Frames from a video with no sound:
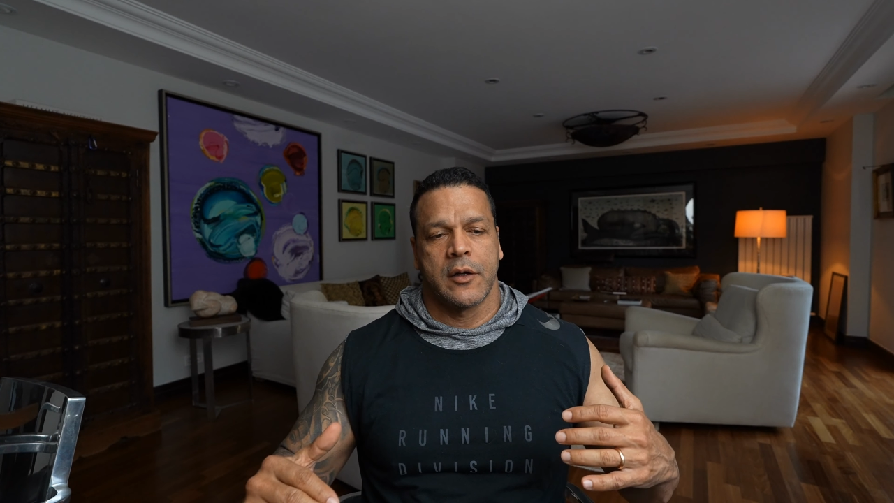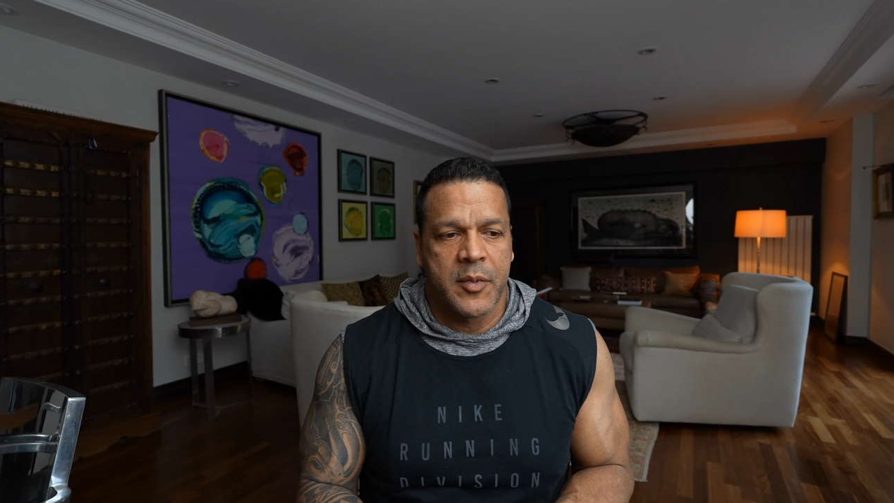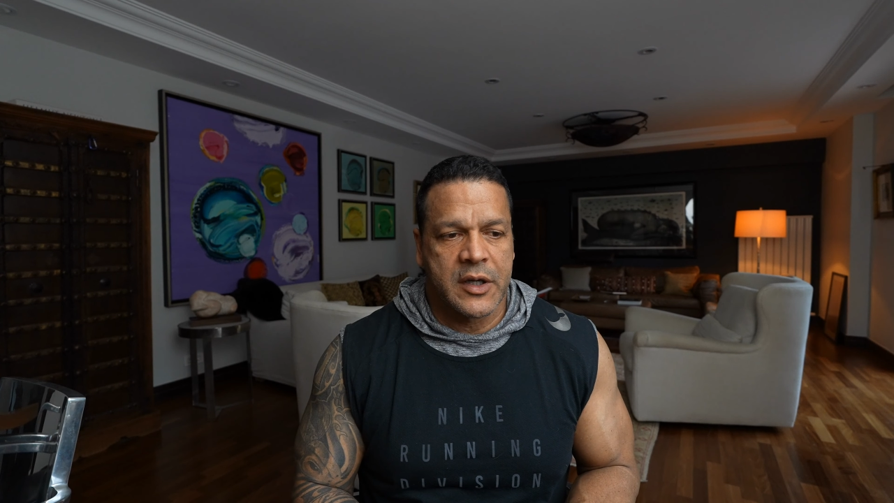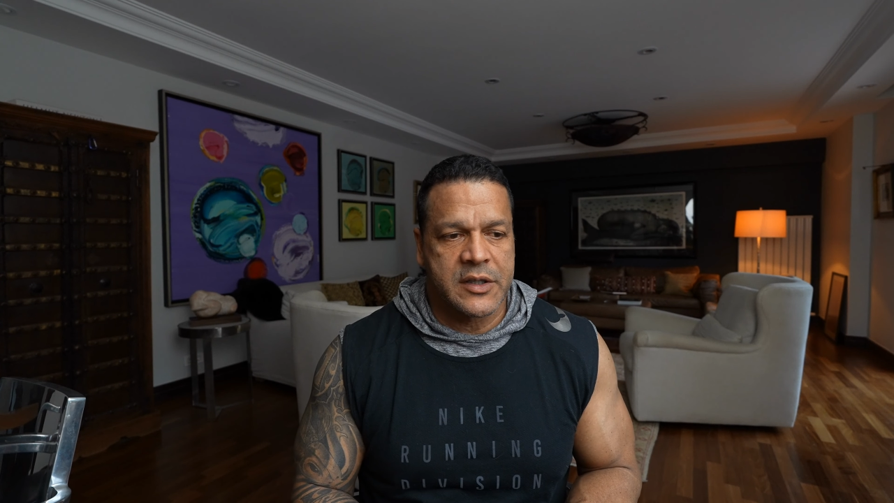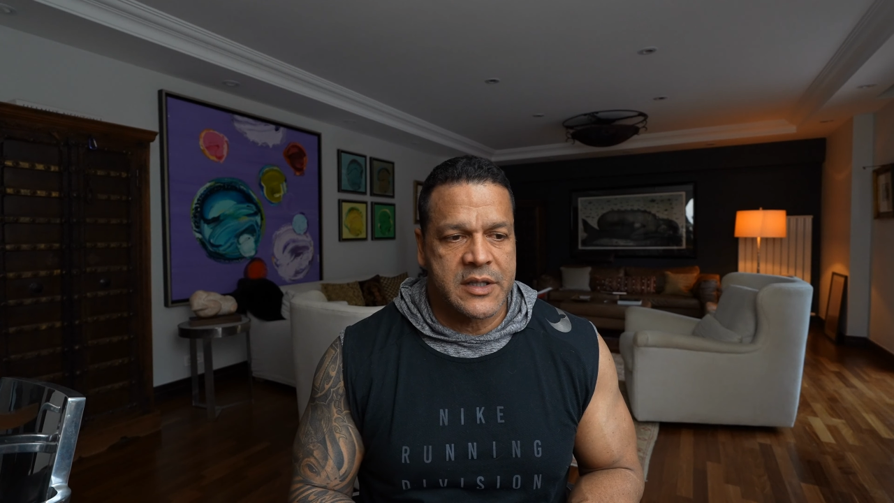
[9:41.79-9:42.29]

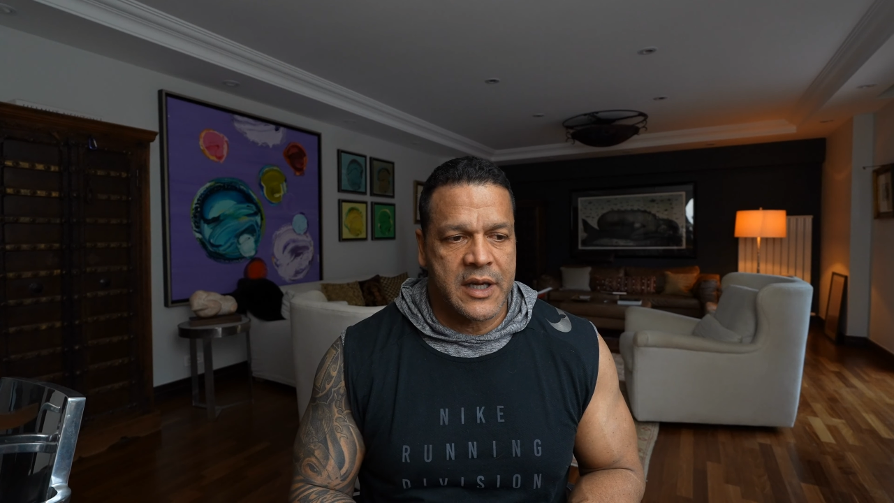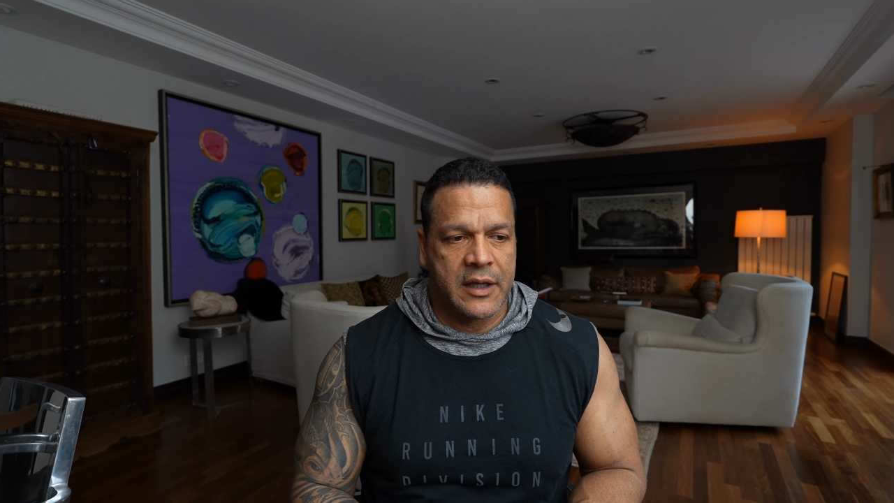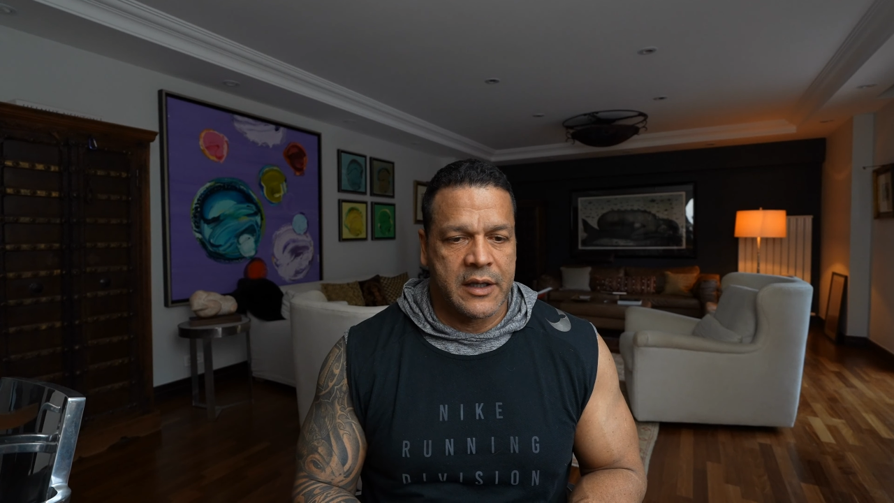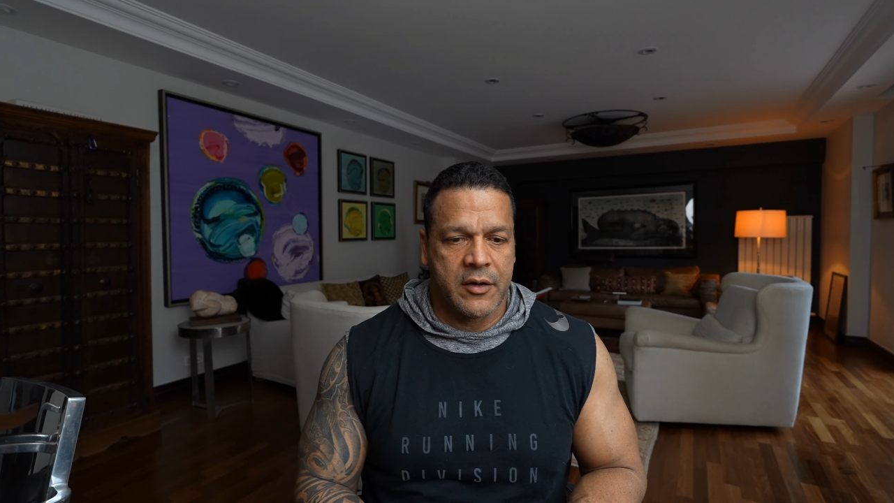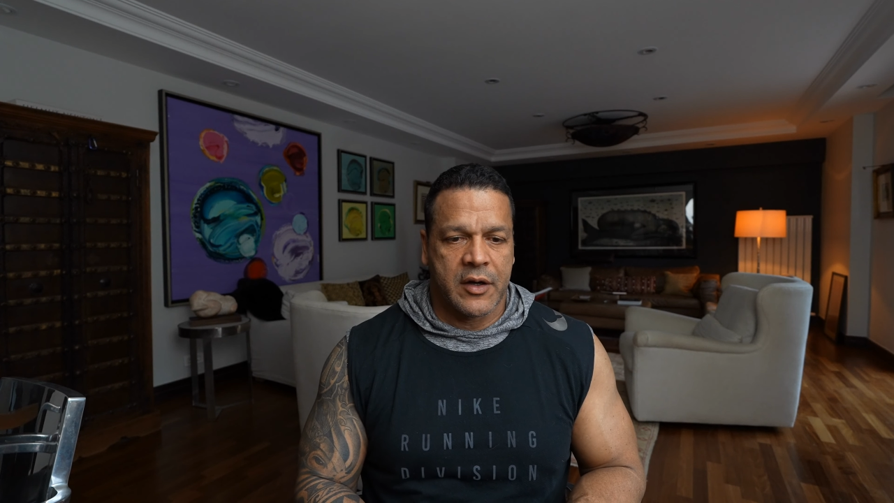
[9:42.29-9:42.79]
because
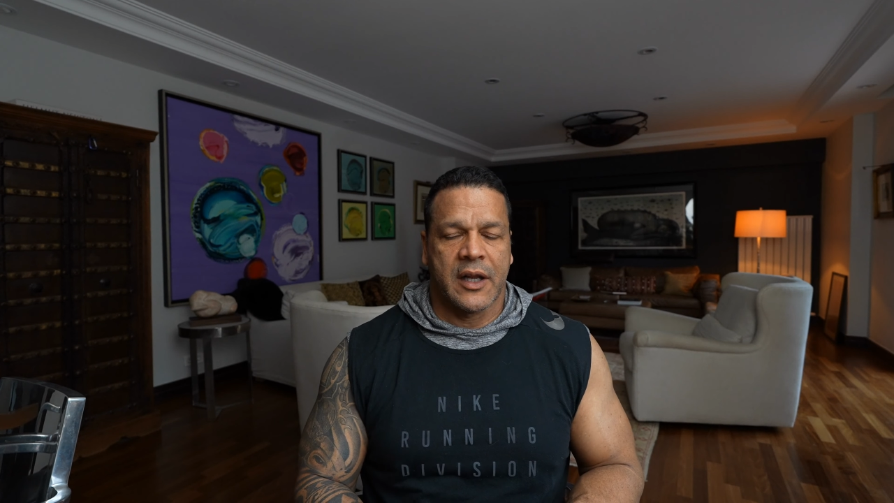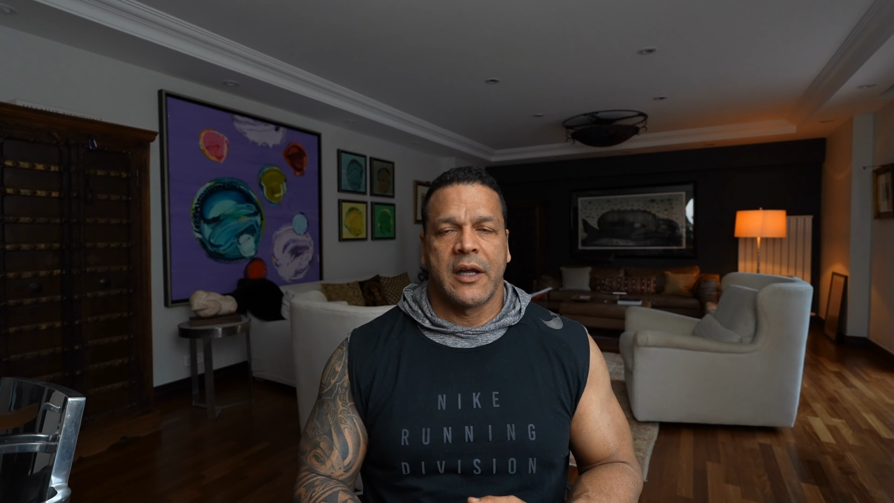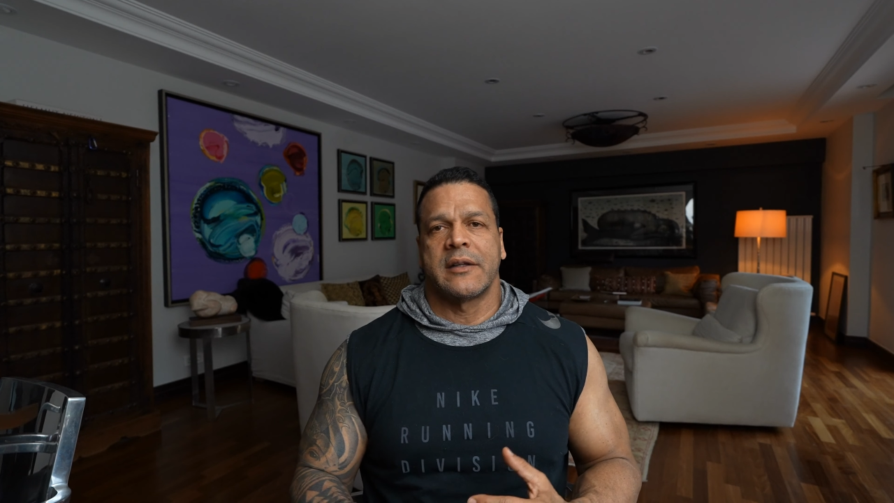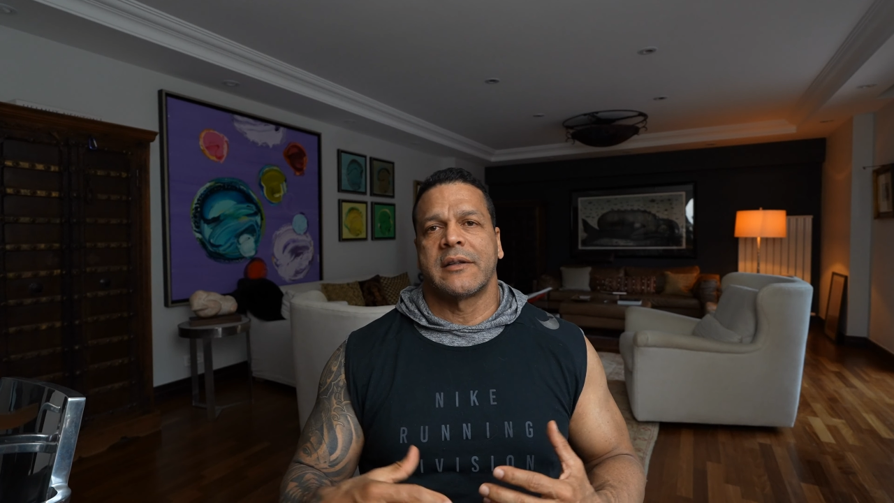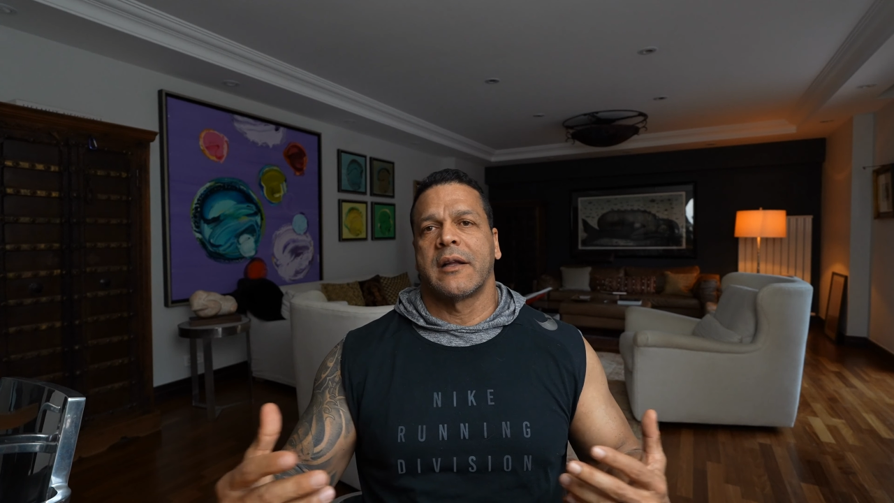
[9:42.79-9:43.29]
their
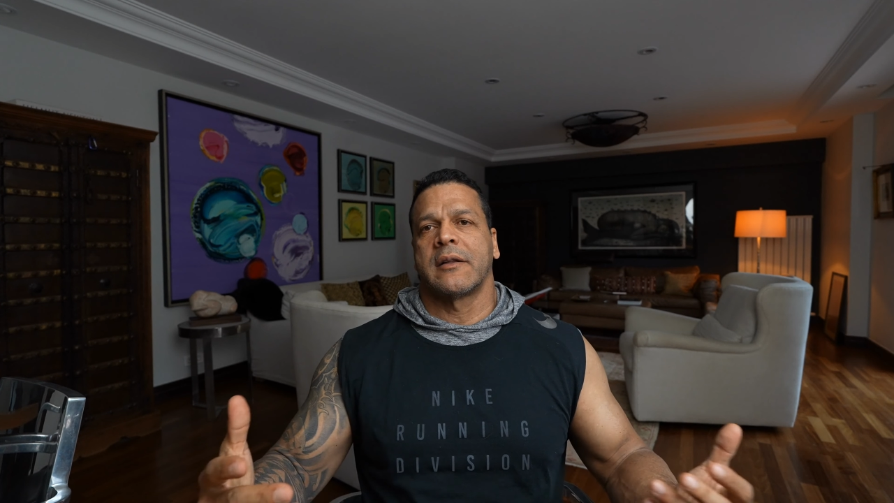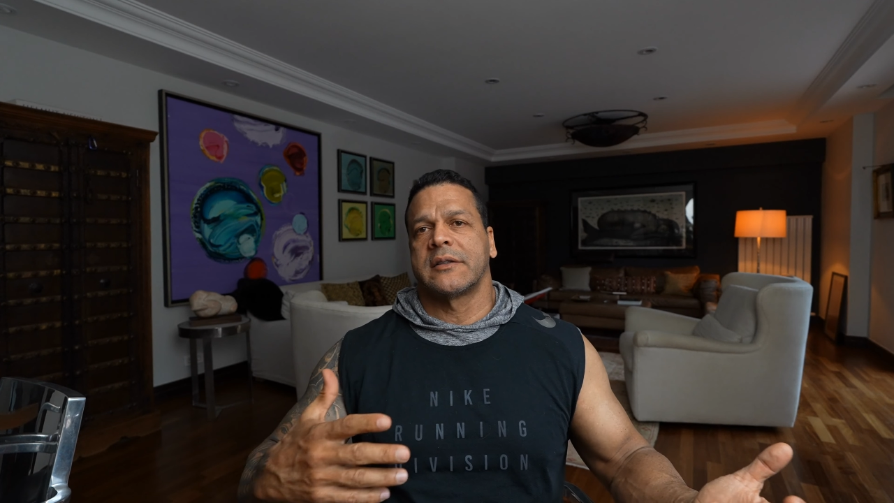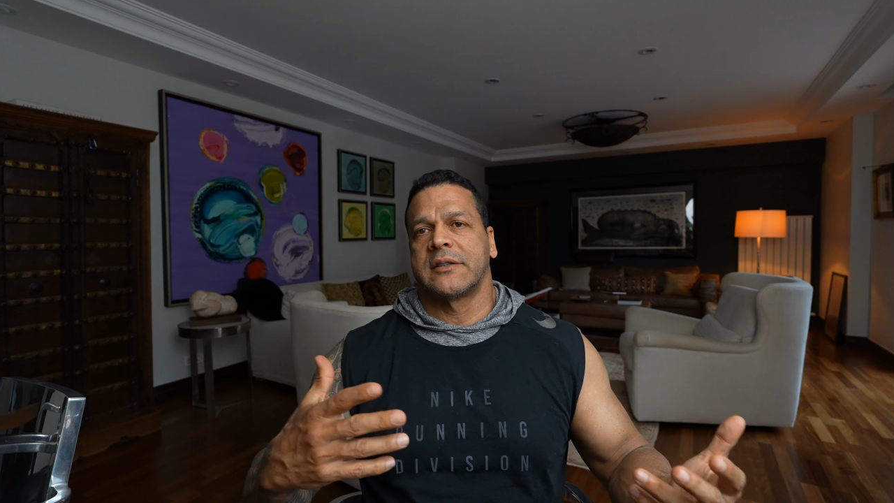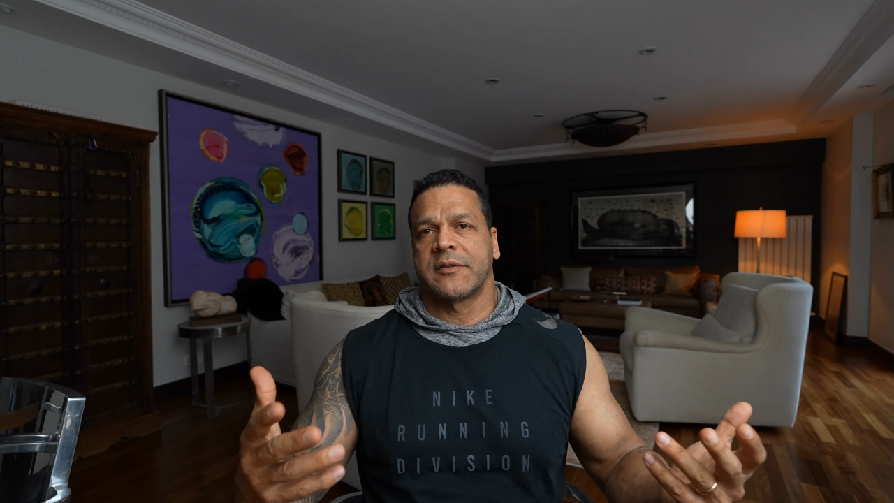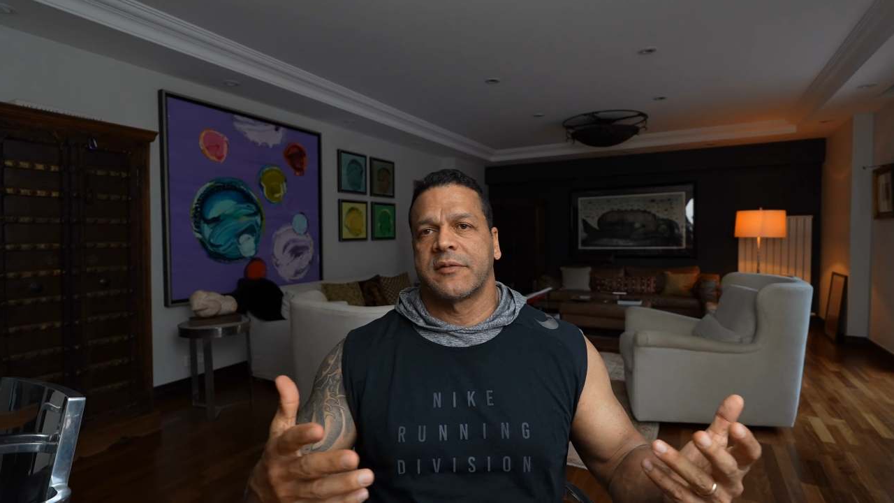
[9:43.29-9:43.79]
clientele
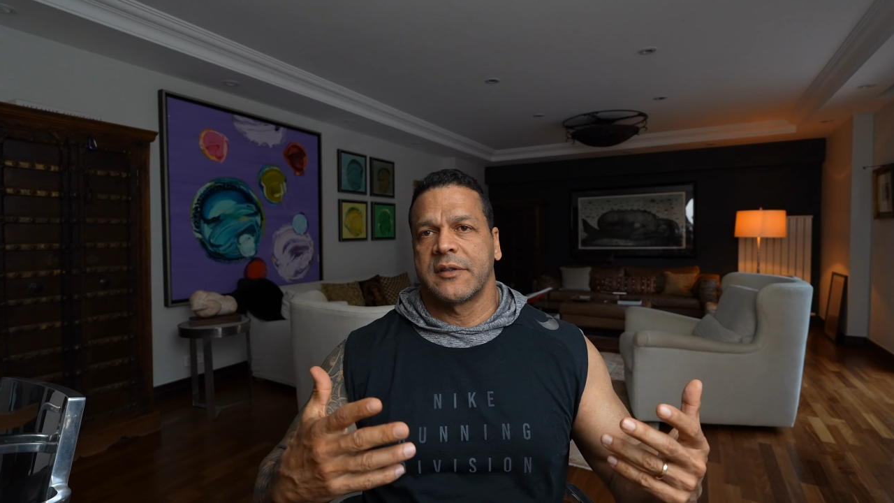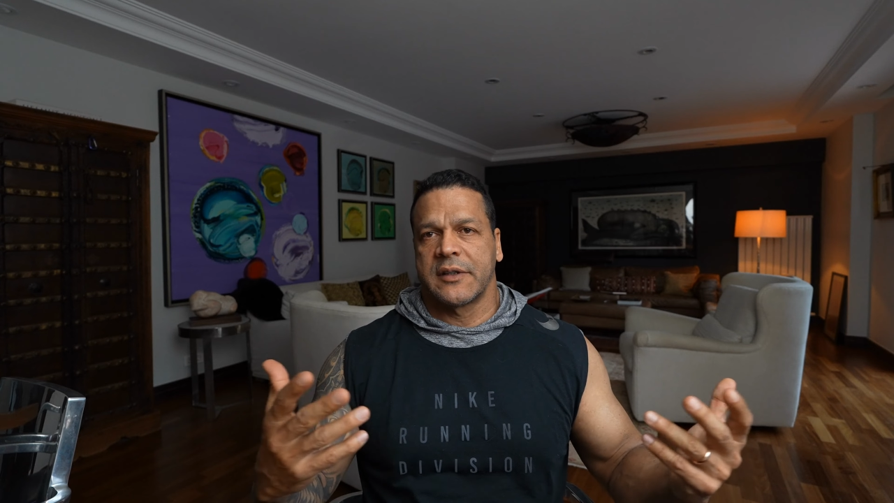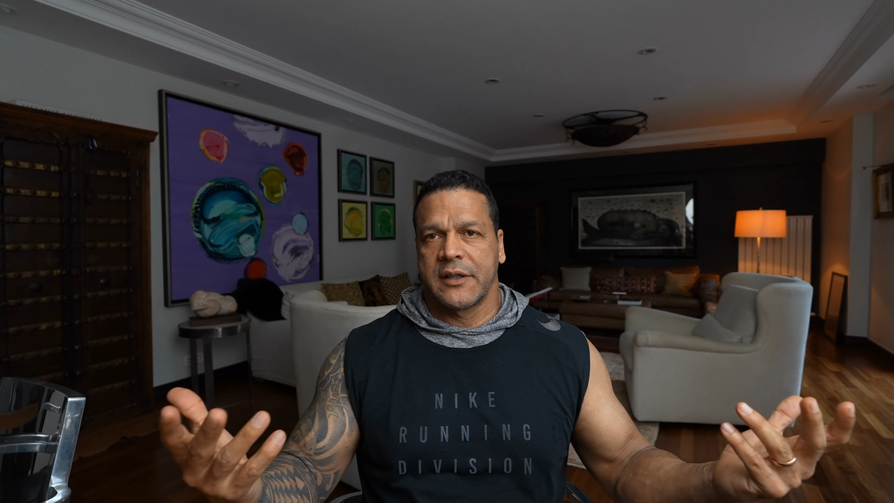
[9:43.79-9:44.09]
is different.